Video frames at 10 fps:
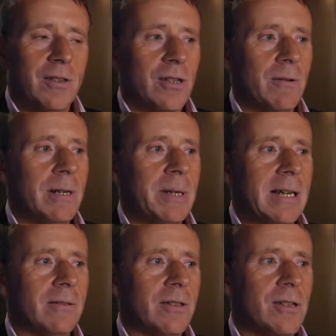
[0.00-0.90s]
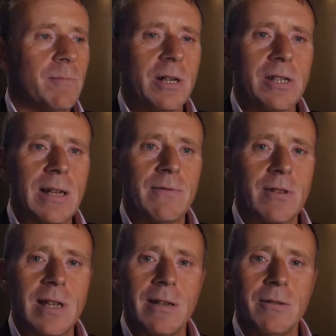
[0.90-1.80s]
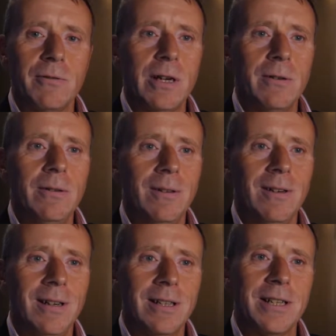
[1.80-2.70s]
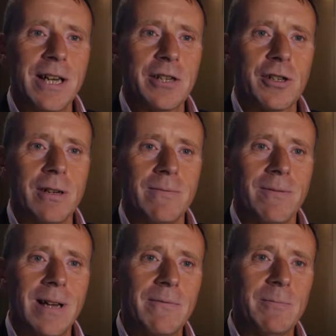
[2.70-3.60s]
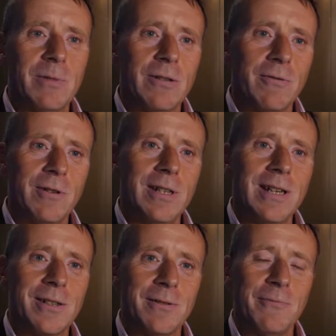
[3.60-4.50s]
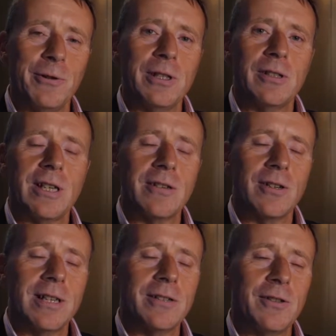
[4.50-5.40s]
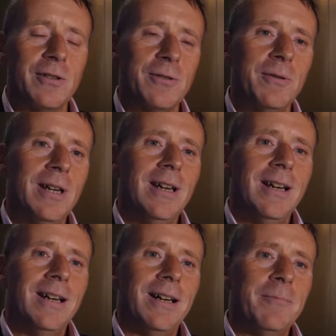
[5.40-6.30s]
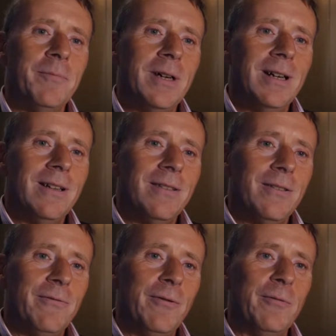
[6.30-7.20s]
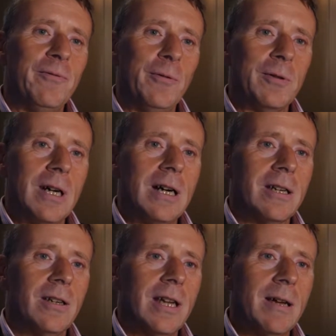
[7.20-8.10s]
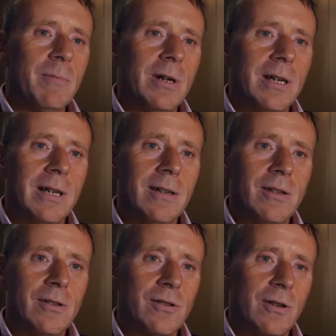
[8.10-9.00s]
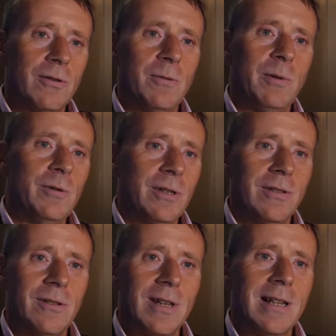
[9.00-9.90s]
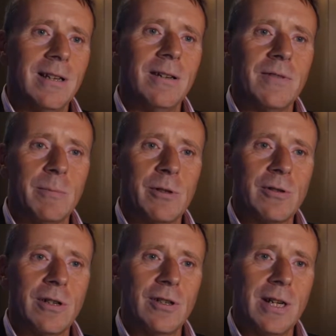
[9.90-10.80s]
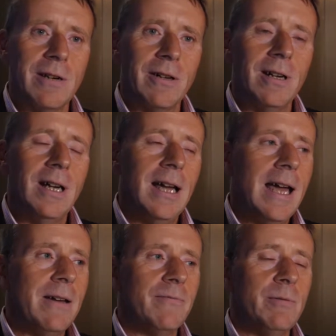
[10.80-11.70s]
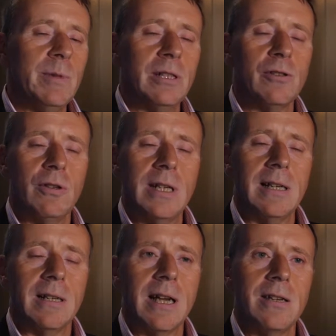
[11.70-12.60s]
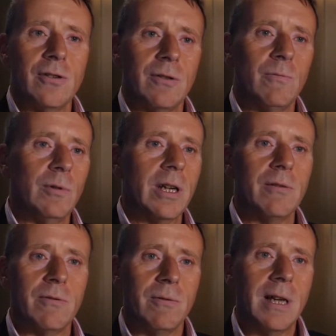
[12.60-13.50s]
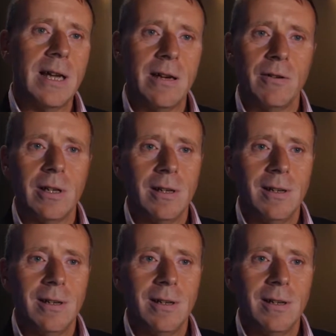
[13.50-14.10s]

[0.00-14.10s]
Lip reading: So this is my 7th day on the row at an air show, for having done 3 days at the Royal International Air Tattoo. The footfall that I can get by us contributing to that live demonstration area, every military delegation will go through that area.